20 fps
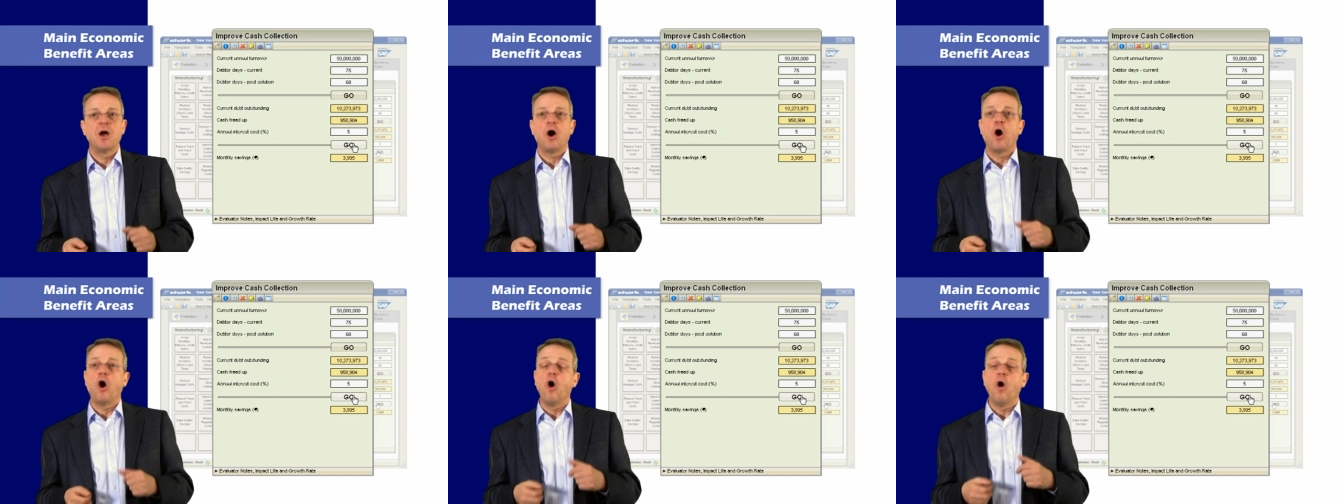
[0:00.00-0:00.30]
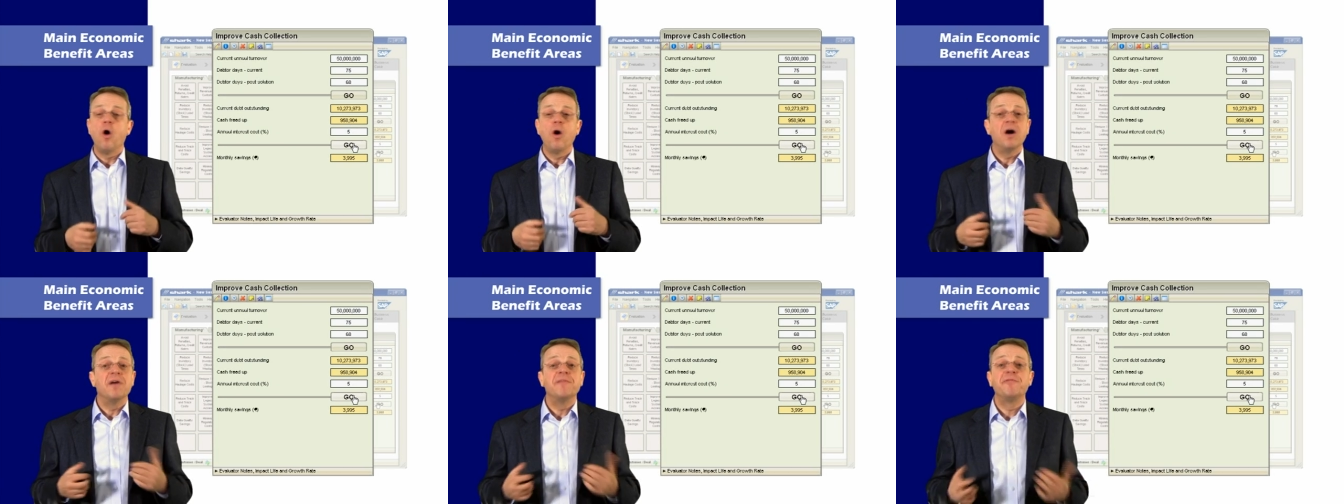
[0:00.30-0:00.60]

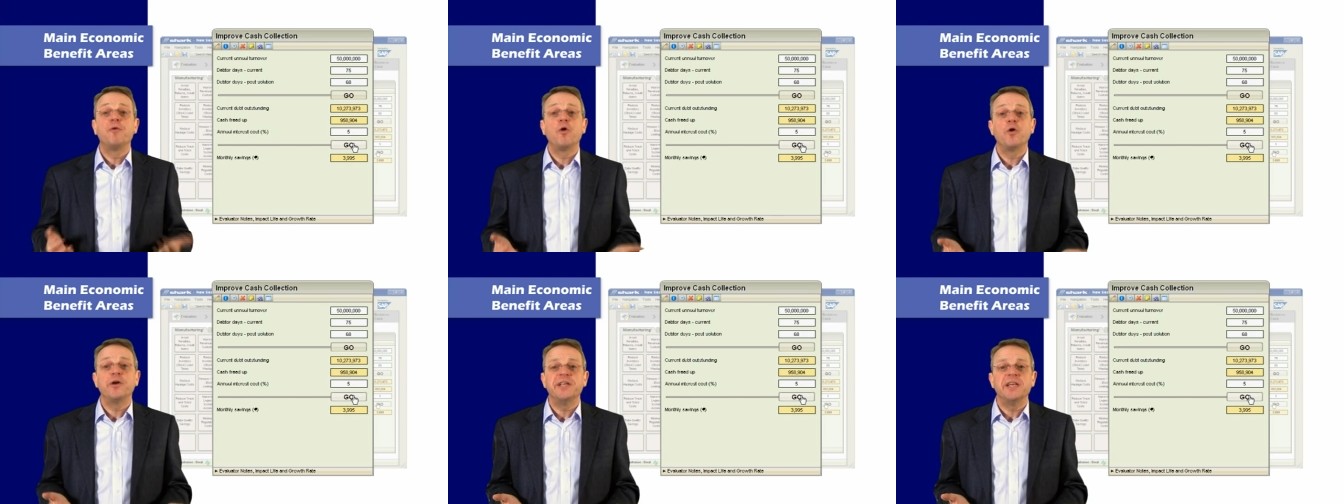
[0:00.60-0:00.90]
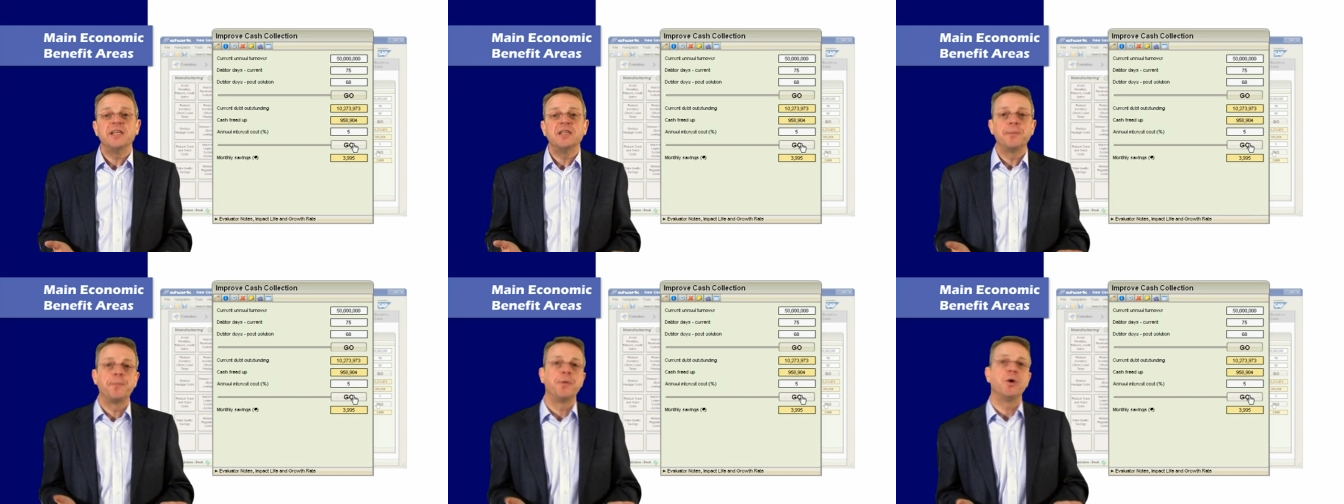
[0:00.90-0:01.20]
or
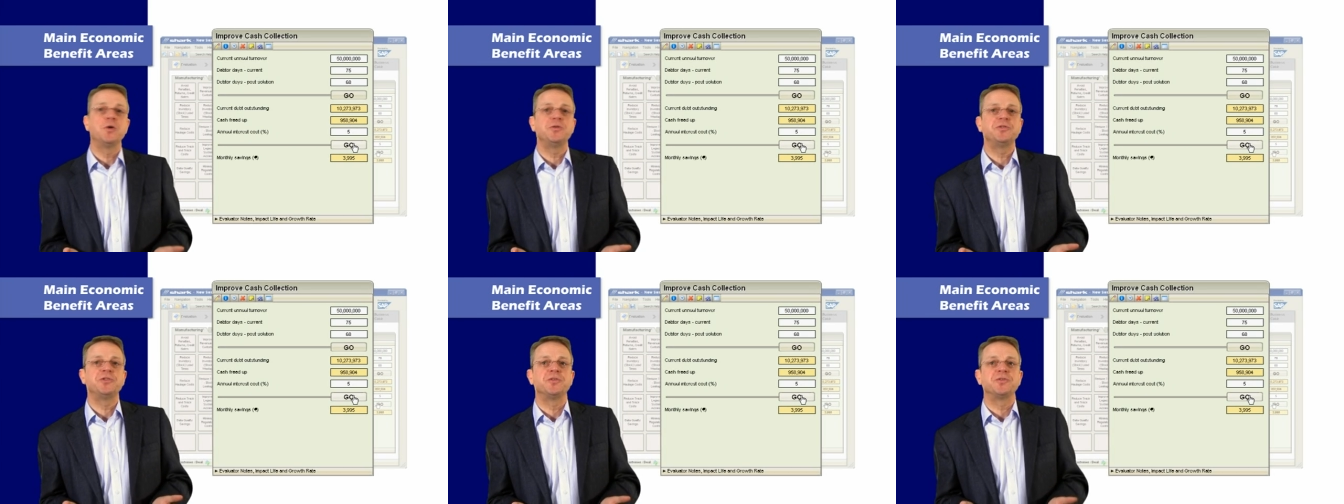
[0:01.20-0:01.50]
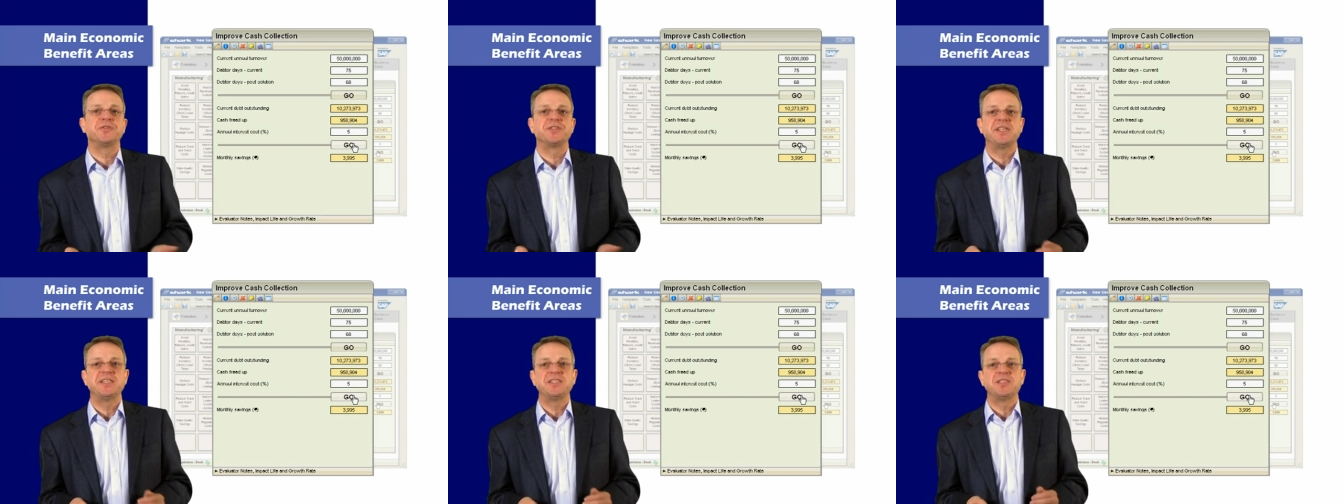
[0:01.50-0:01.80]
avoiding the postal
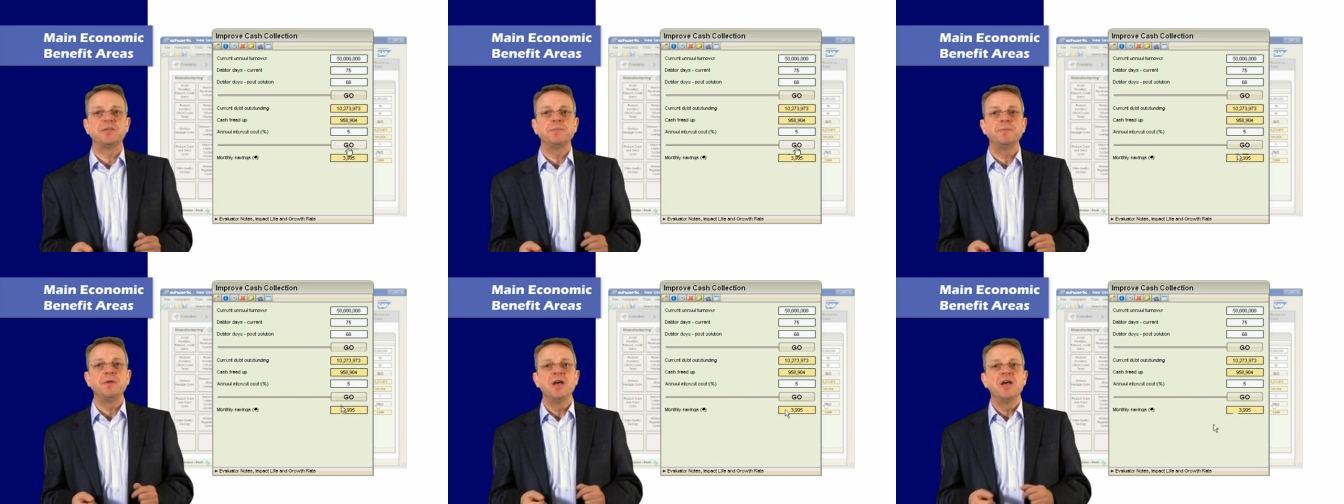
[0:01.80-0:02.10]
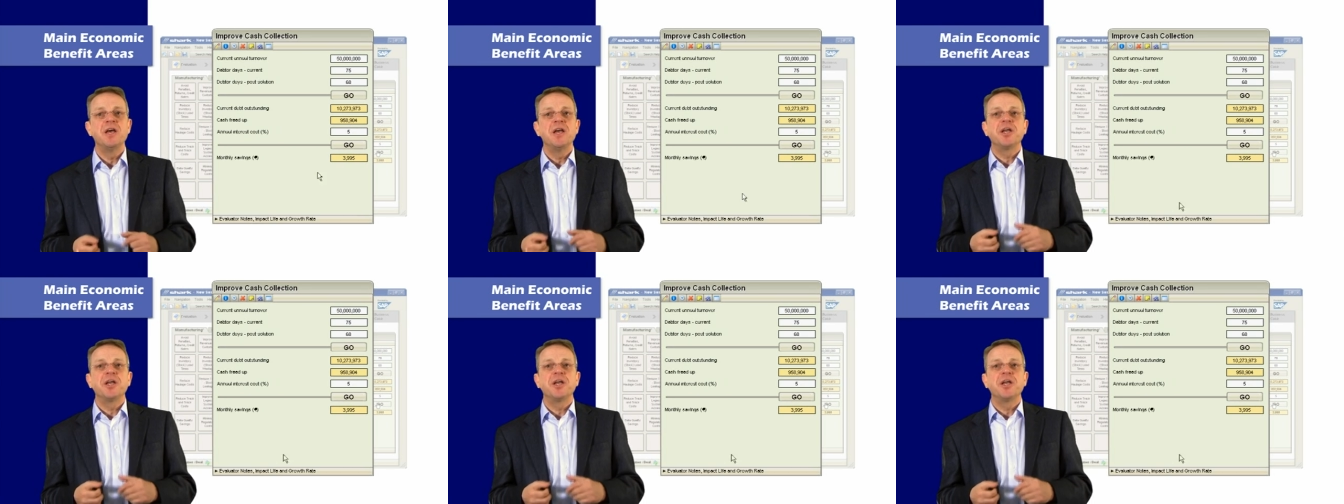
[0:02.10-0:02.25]
system